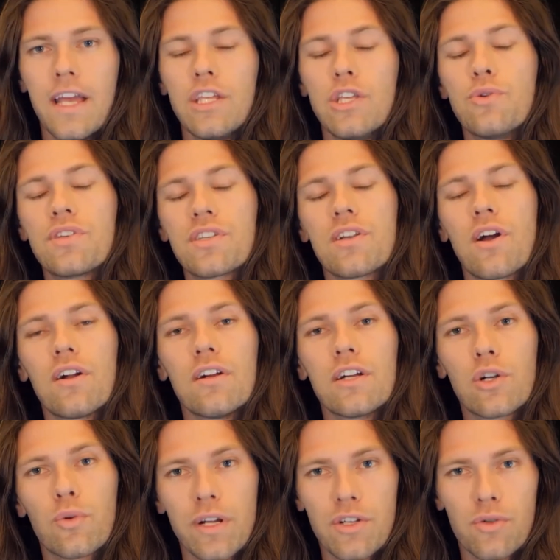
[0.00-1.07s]
You start a
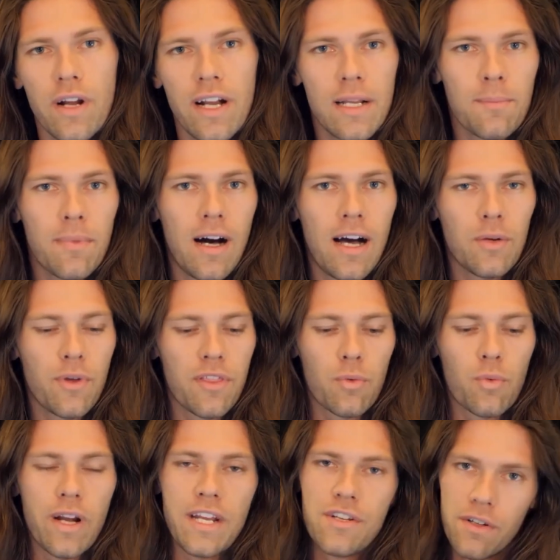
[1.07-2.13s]
grid trading bot with a
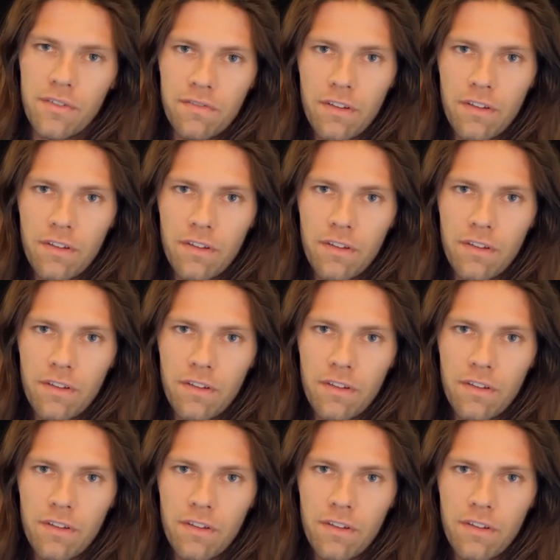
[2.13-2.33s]
range of